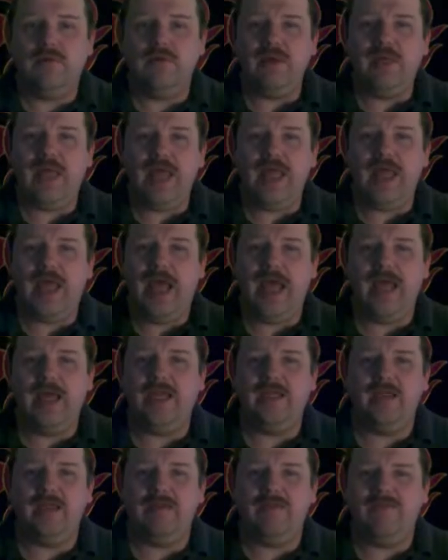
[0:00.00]
We can't,
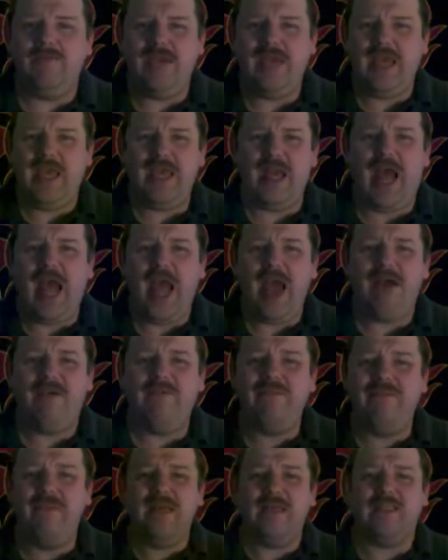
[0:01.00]
hand, we can't
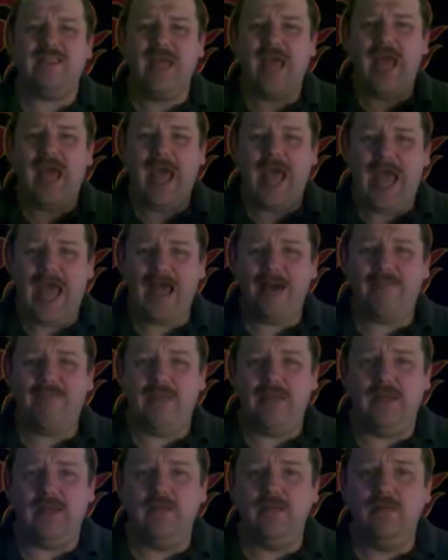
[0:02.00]
have this
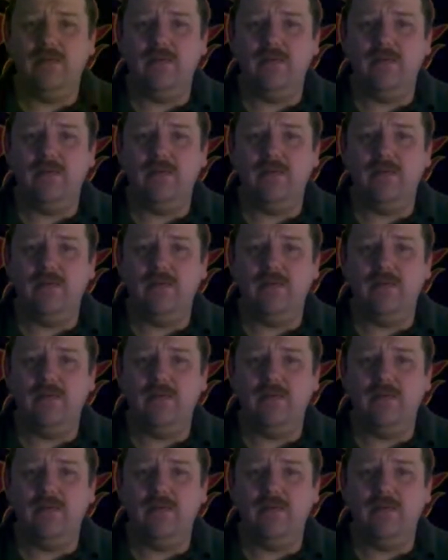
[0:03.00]
happen.